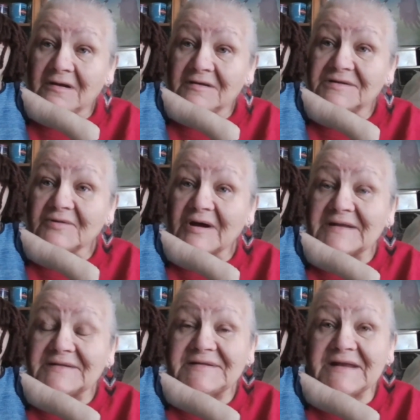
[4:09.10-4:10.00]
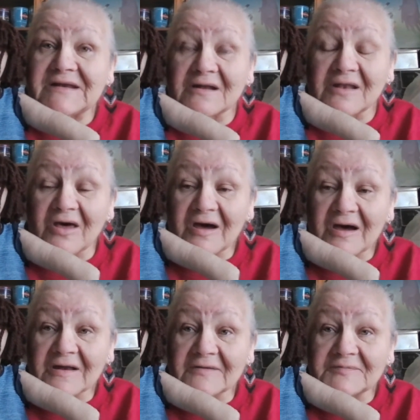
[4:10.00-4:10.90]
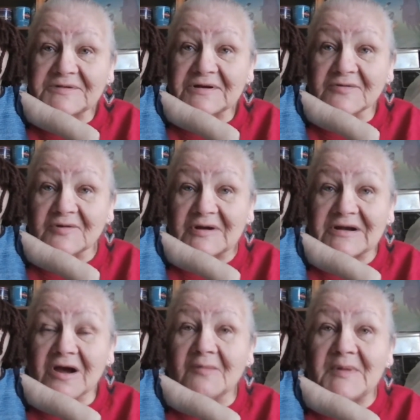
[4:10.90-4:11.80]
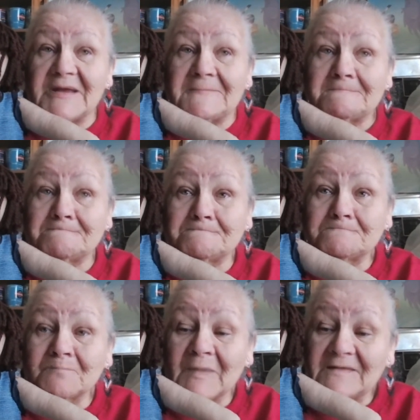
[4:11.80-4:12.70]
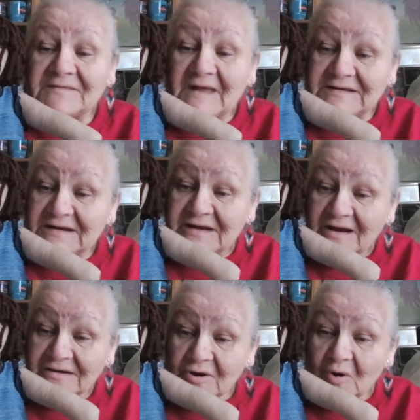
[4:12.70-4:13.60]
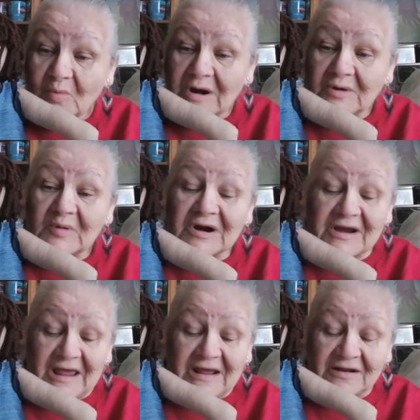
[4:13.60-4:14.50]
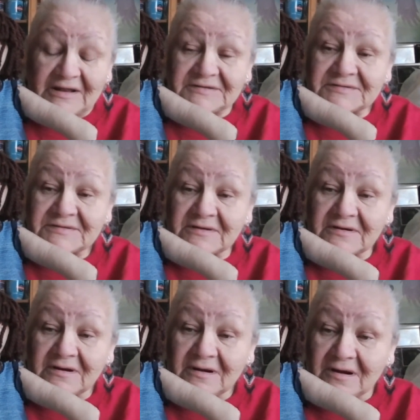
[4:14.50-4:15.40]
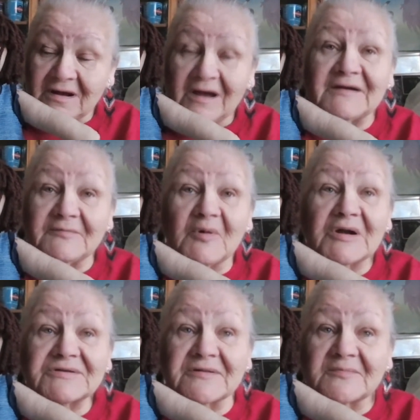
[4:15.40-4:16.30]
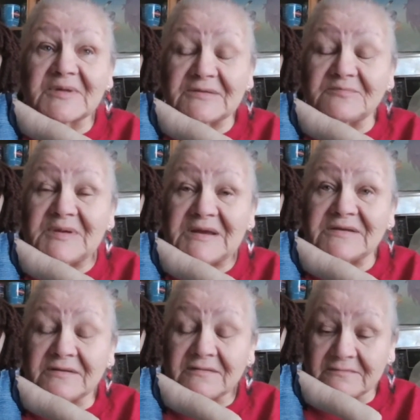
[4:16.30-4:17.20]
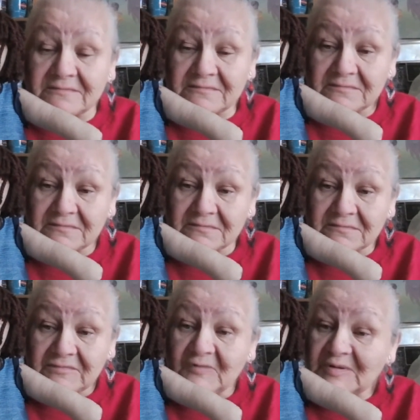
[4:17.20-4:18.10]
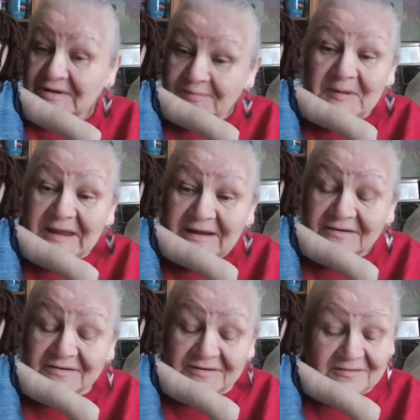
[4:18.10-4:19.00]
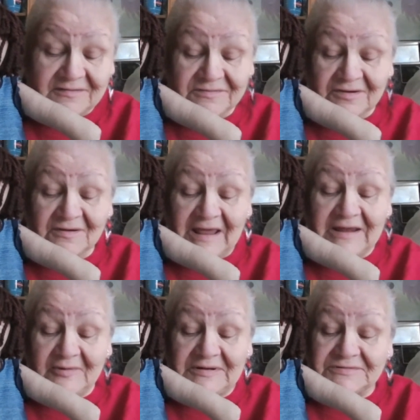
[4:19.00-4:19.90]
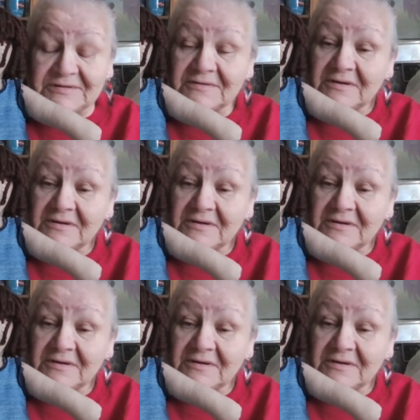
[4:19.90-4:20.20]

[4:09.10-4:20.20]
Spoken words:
So I seen a lot of children come in that did not know one word of English. I watched them get beat for speaking their language.